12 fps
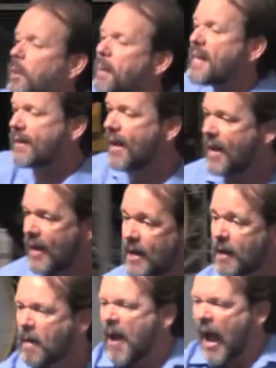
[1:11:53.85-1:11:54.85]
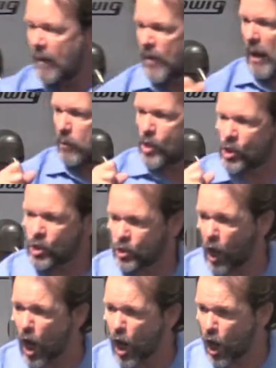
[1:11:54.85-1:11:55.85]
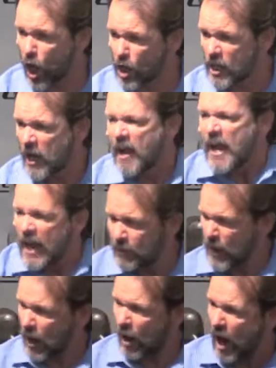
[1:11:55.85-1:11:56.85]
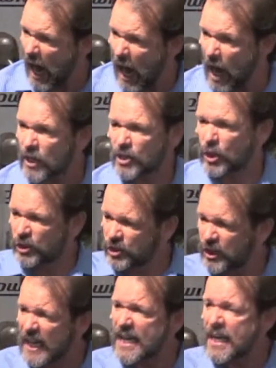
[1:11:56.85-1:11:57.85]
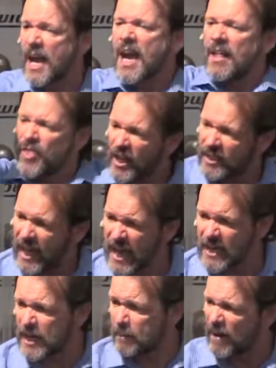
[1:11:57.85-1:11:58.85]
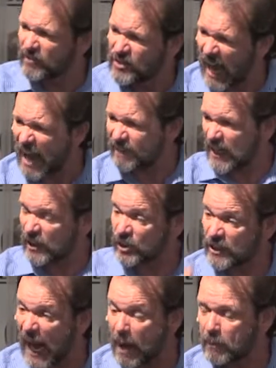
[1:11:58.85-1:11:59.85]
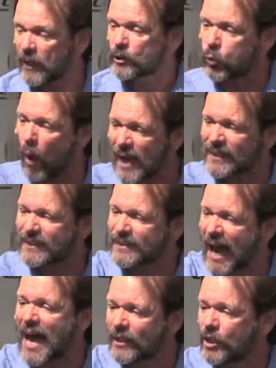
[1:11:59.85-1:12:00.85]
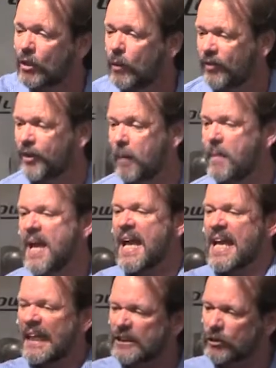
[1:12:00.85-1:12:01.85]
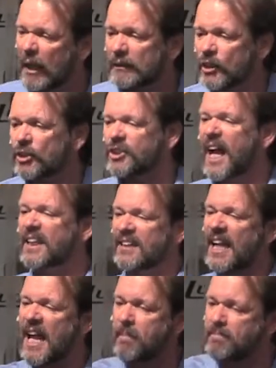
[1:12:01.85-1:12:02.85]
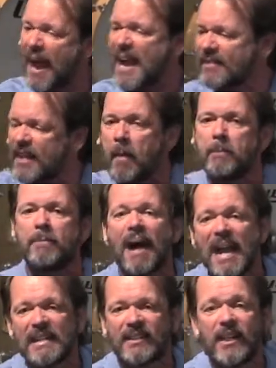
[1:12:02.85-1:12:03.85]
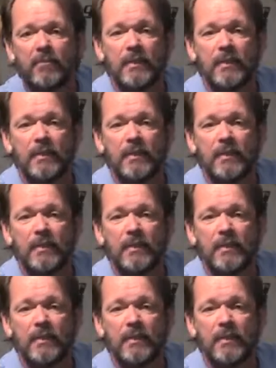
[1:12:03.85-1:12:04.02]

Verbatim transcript: to be king, and they were stirred in their heart to see the kingdom of David established. What did God do with them? His scripture says that he made them mighty